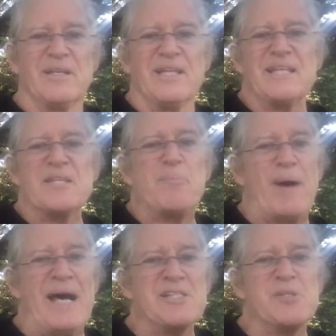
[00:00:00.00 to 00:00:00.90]
then the
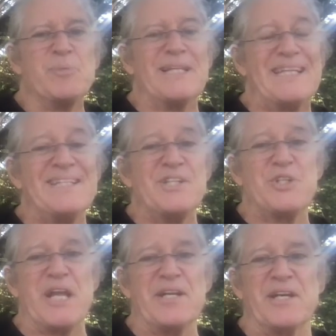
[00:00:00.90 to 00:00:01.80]
possible hidden
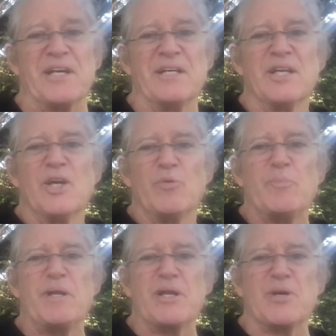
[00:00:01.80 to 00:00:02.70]
agenda would
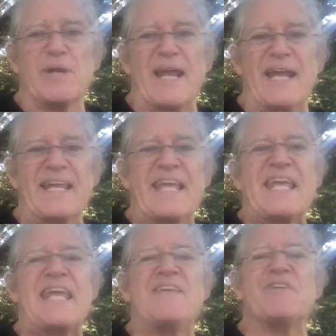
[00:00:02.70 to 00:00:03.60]
be to create
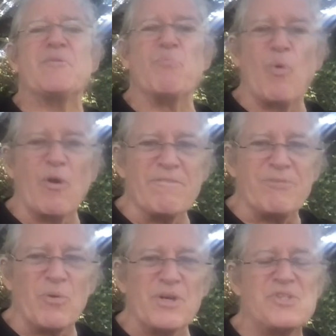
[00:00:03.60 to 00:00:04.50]
even more
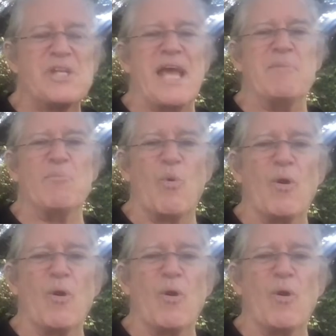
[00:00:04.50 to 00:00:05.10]
force and more